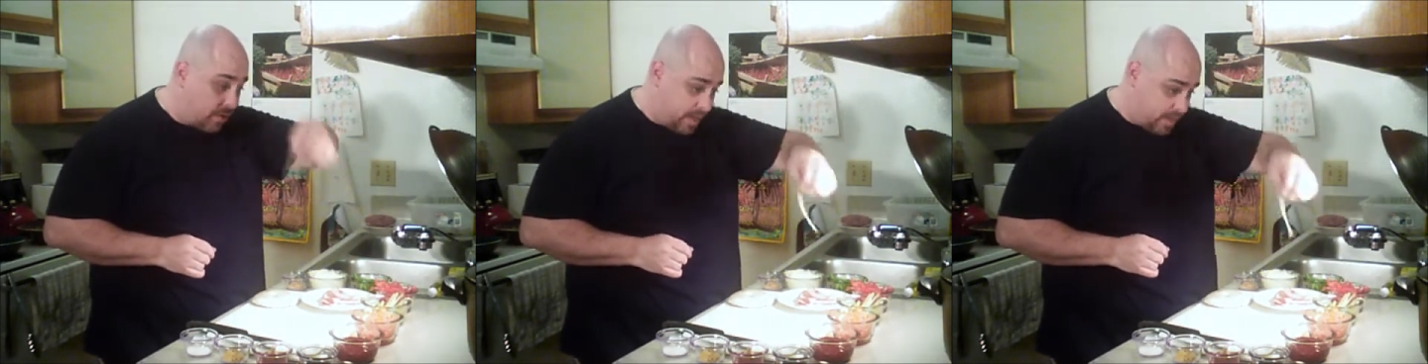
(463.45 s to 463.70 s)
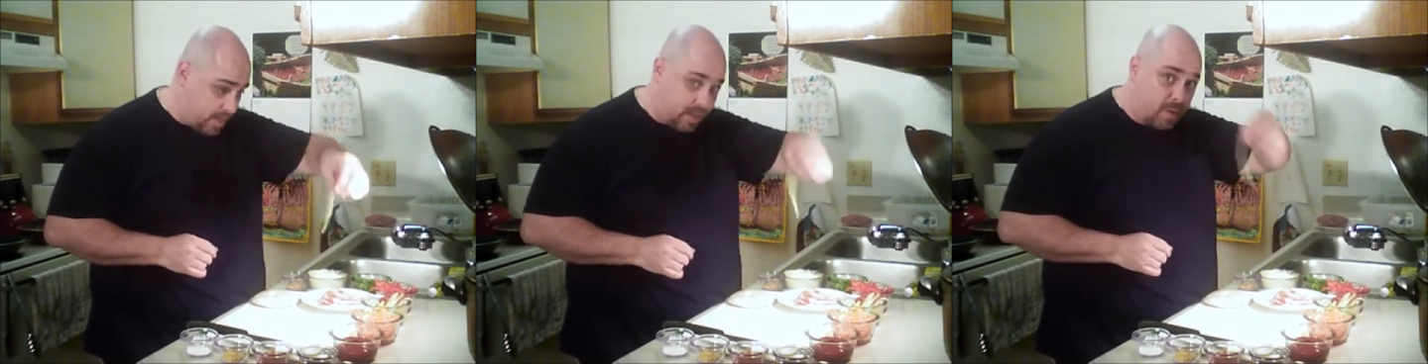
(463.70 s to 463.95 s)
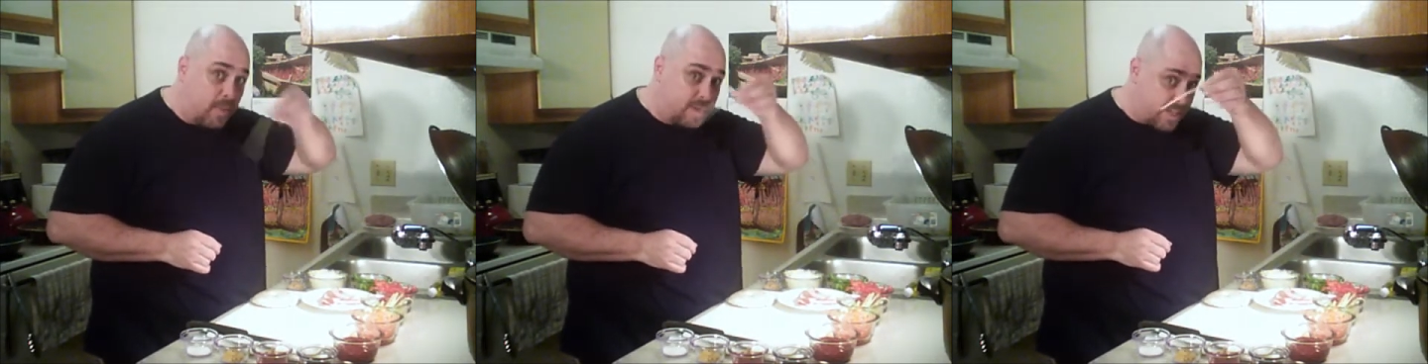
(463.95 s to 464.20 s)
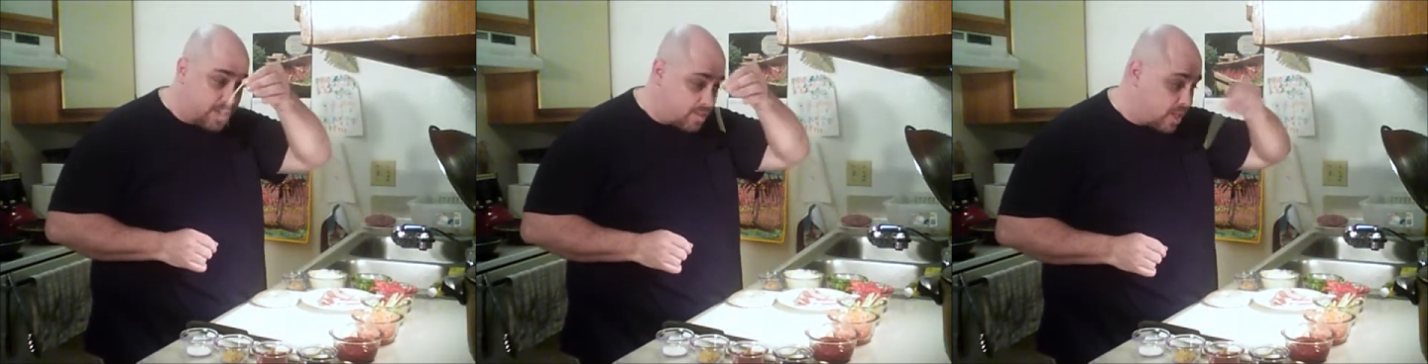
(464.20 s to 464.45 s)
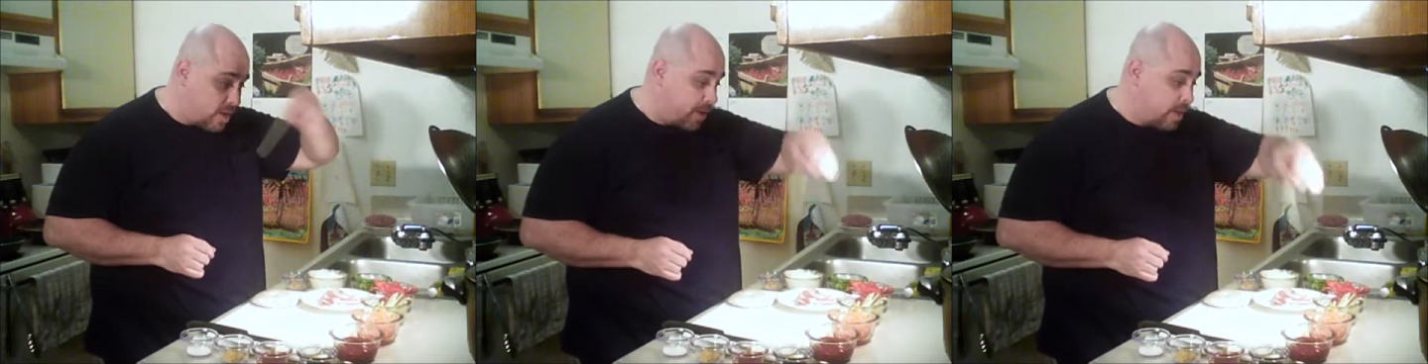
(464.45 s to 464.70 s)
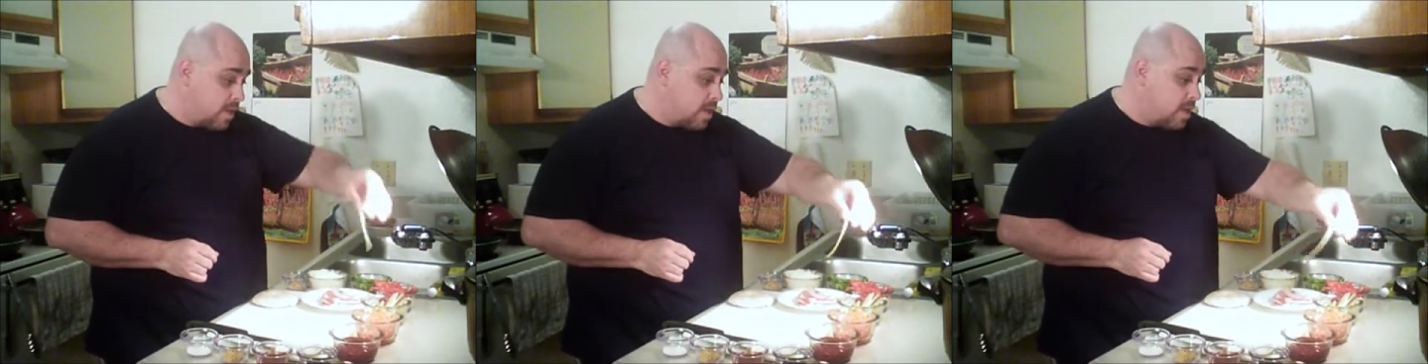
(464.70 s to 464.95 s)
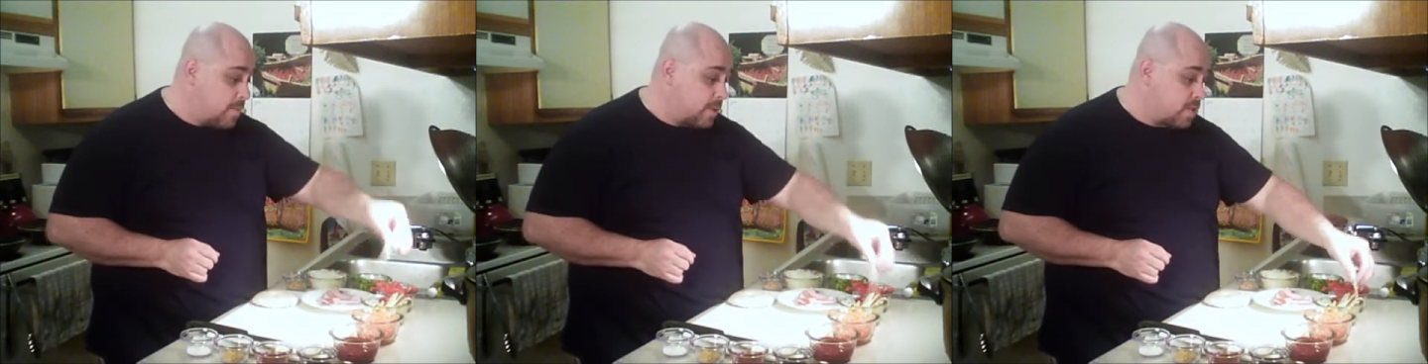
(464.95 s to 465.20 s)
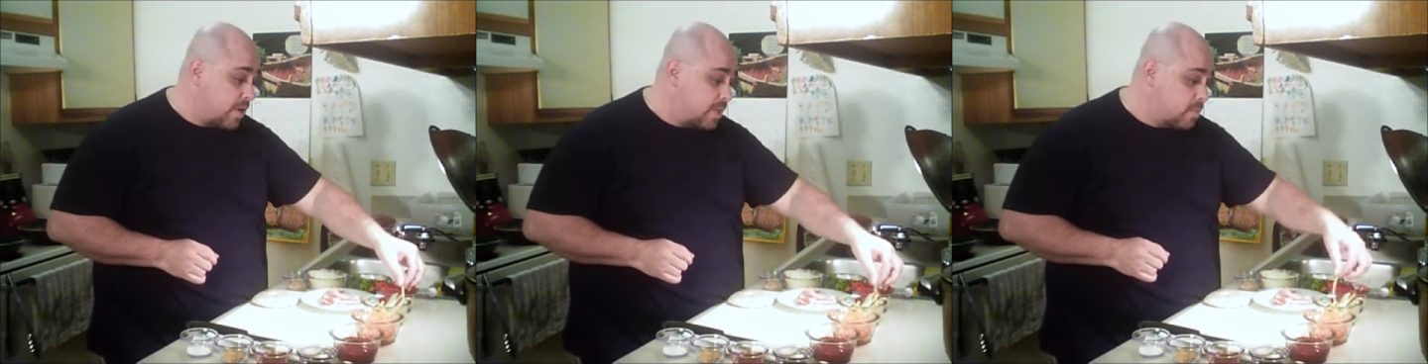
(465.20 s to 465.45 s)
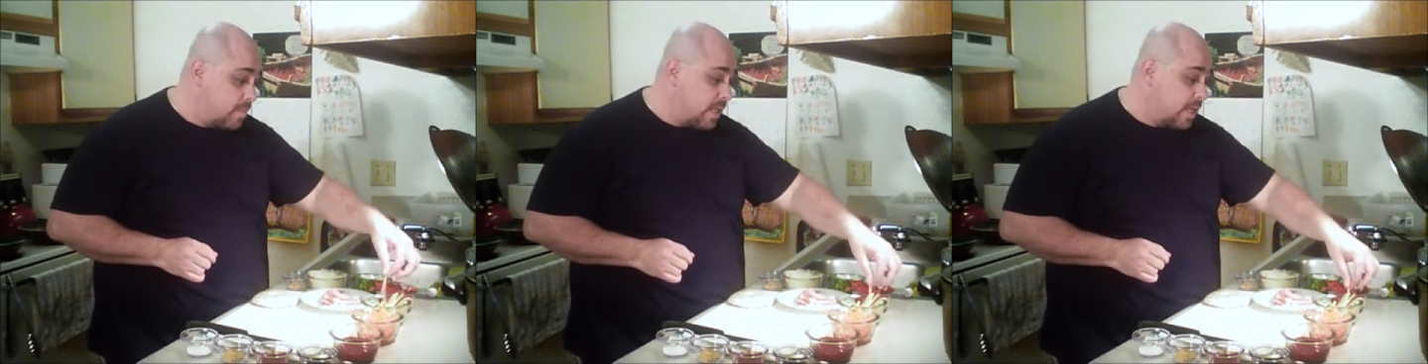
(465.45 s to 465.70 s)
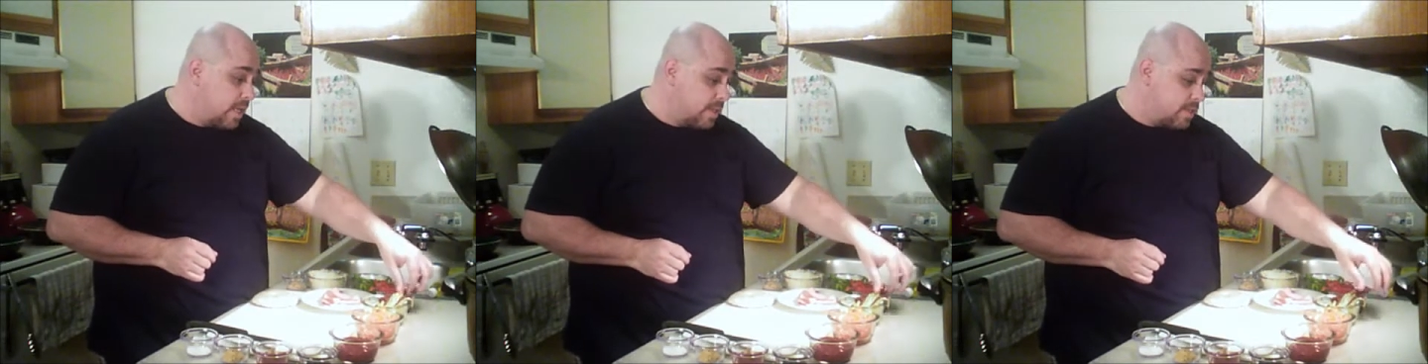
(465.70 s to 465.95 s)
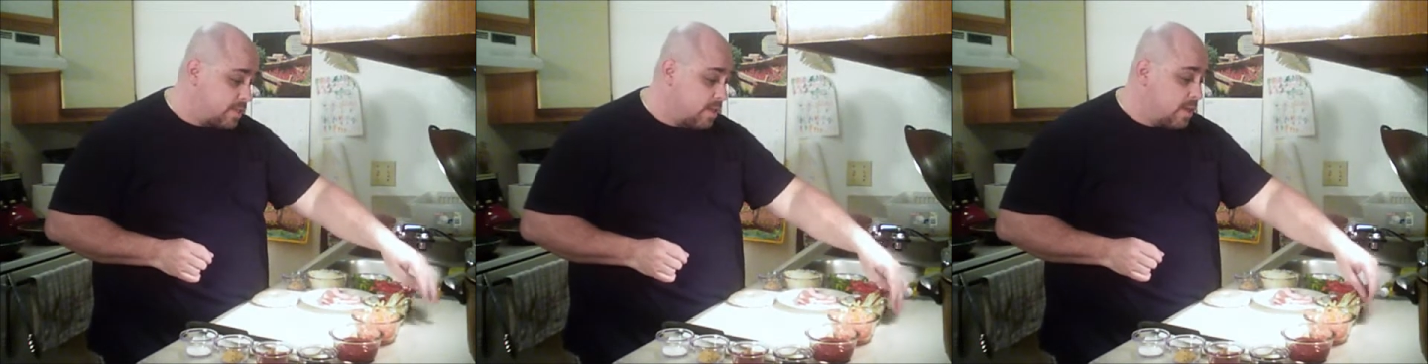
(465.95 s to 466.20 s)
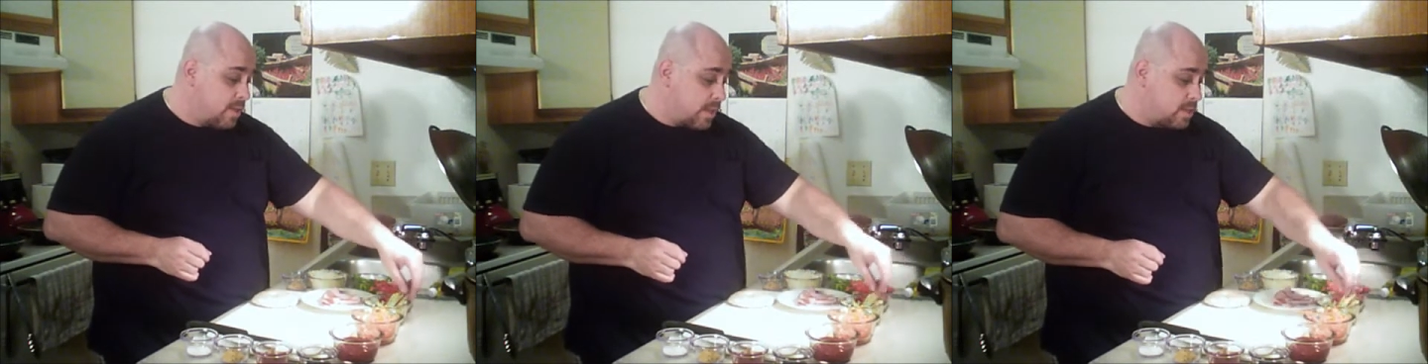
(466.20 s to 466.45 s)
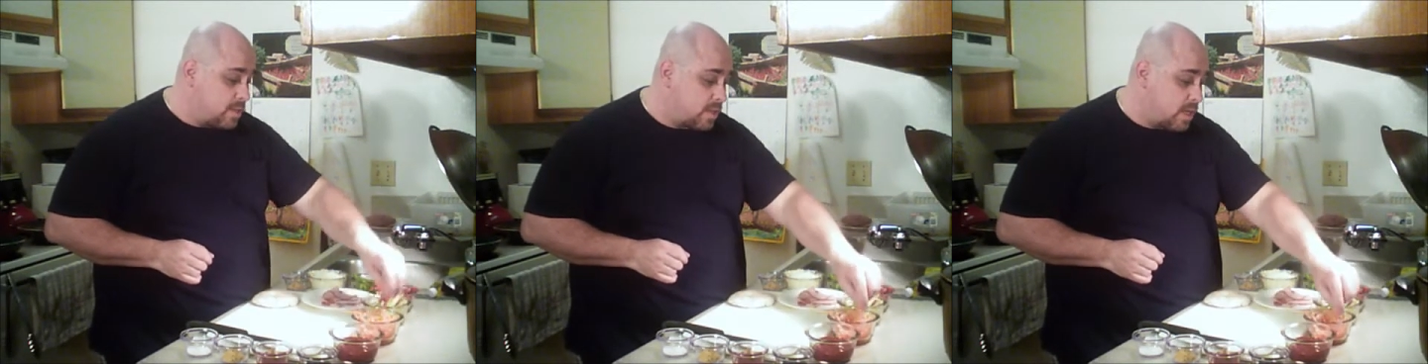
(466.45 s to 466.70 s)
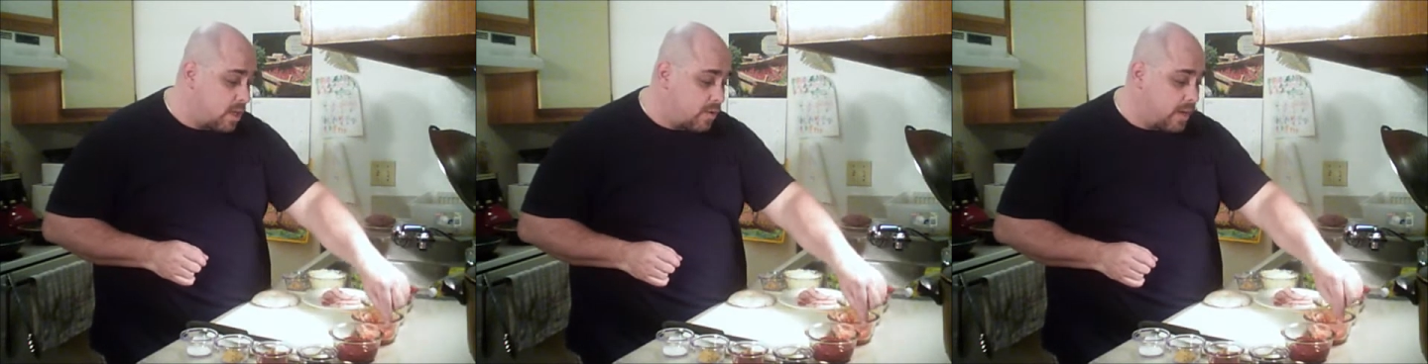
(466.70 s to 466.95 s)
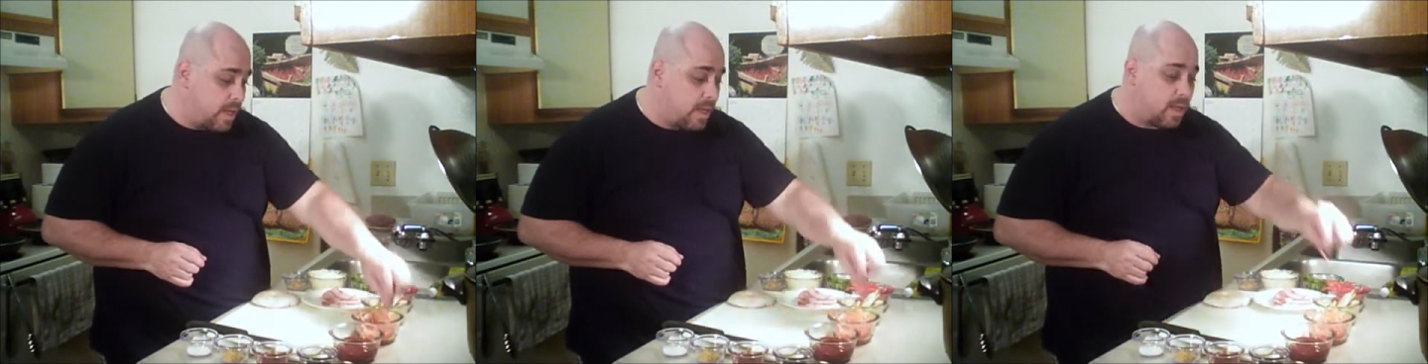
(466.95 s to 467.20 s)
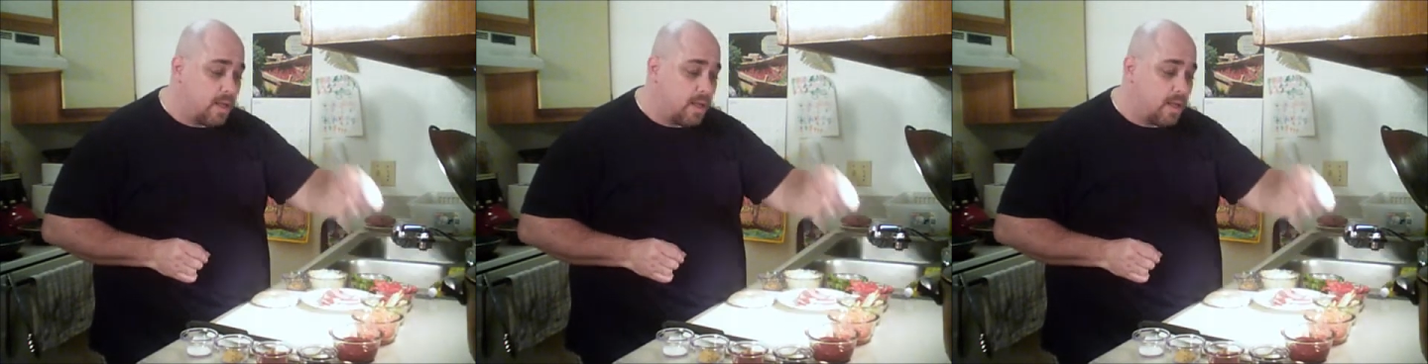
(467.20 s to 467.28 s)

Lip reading: It doesn't look much like celery, but trust me, it is. That's celery,